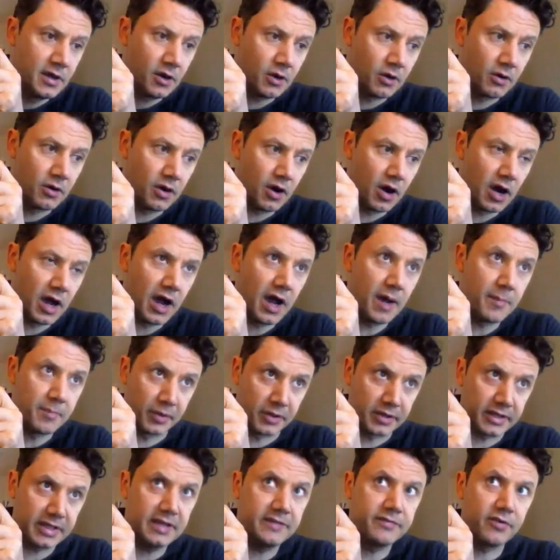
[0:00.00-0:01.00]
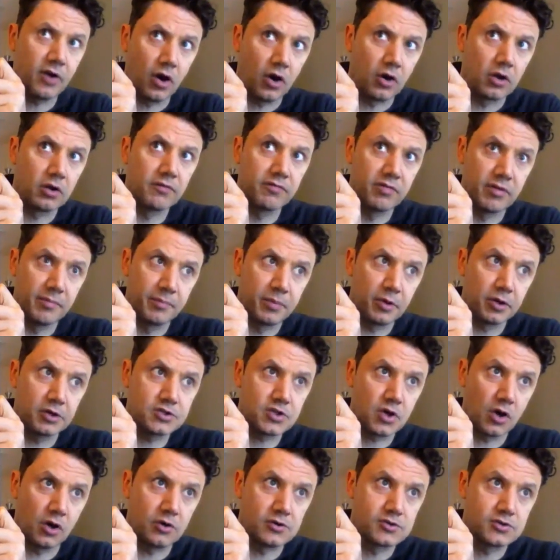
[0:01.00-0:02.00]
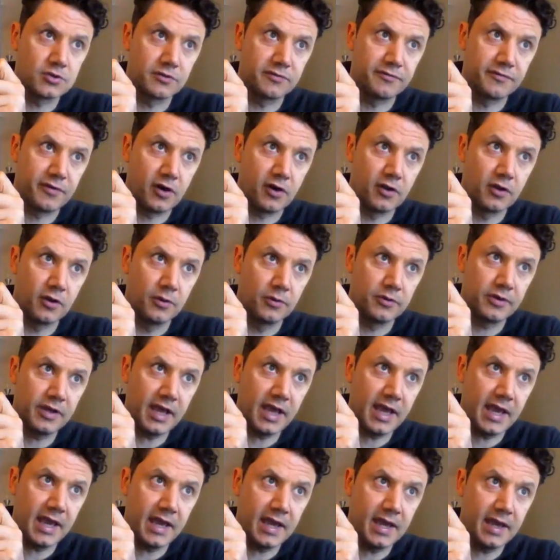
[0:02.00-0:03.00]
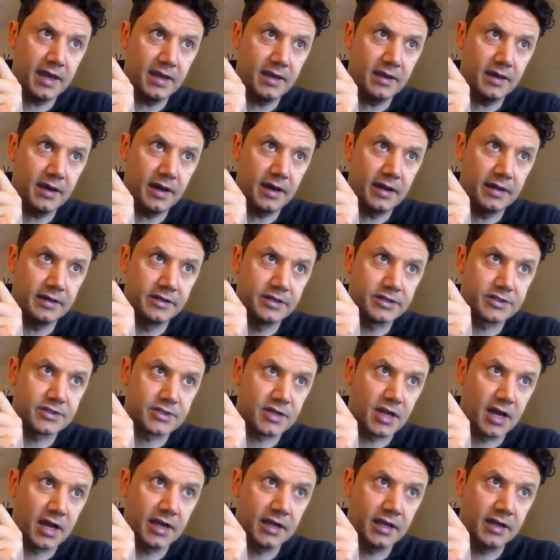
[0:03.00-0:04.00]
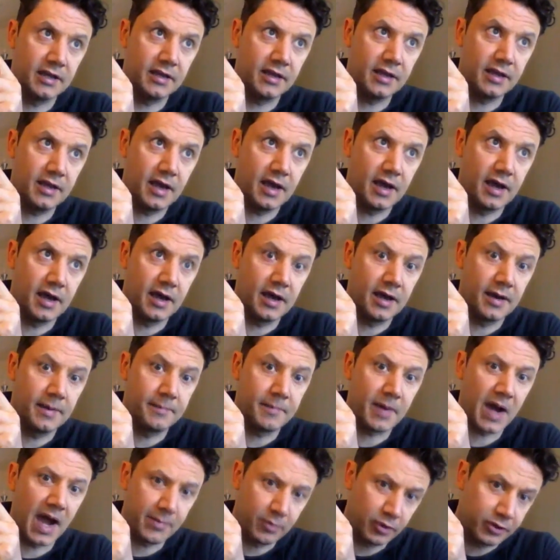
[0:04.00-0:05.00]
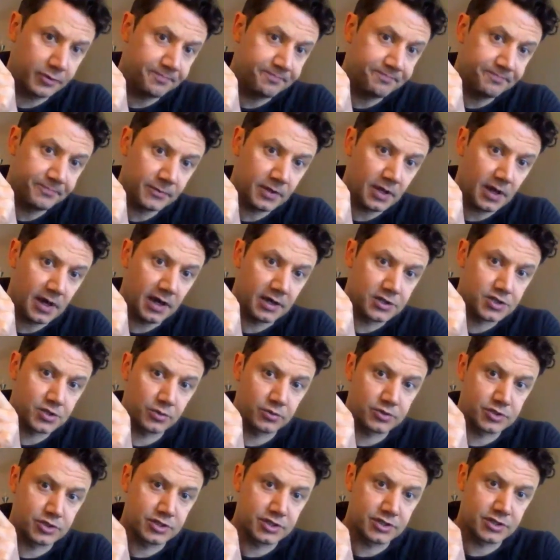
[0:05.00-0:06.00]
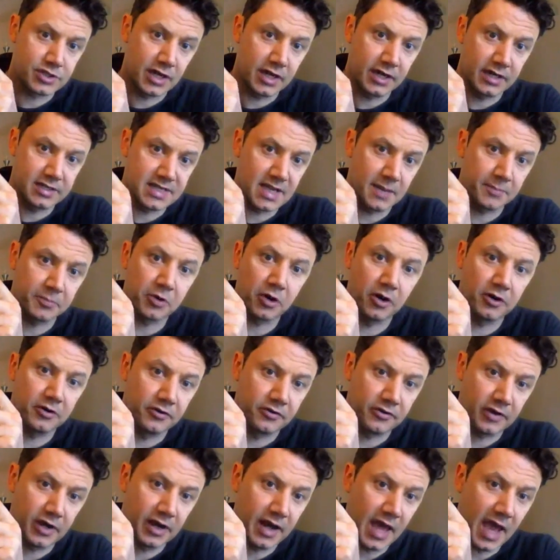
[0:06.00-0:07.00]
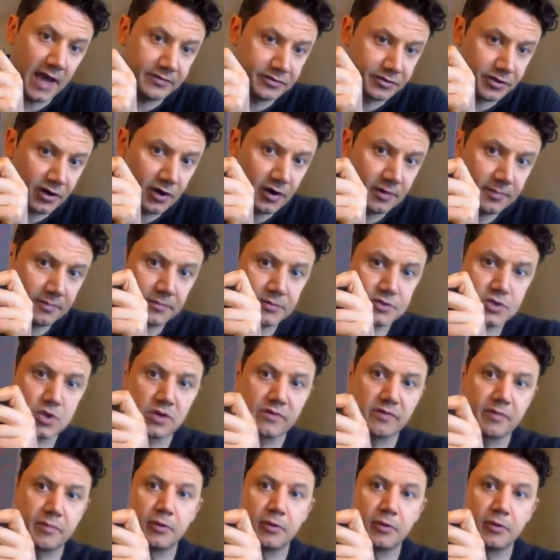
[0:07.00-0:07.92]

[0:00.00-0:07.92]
or I believe all of the books also followed a design hybrid. So there's a design exemplar, design avatar sort of